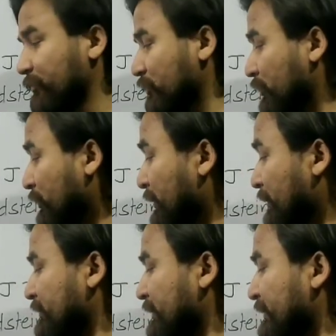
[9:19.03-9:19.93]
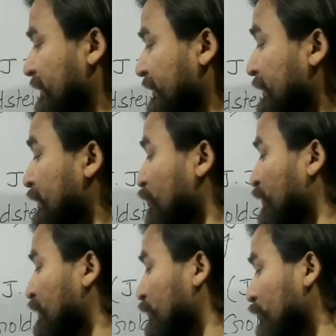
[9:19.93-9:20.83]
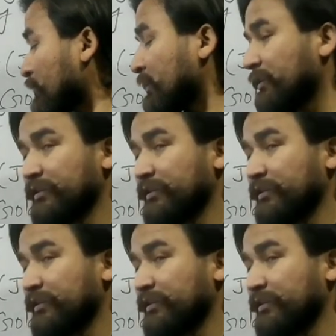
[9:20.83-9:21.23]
So generally we use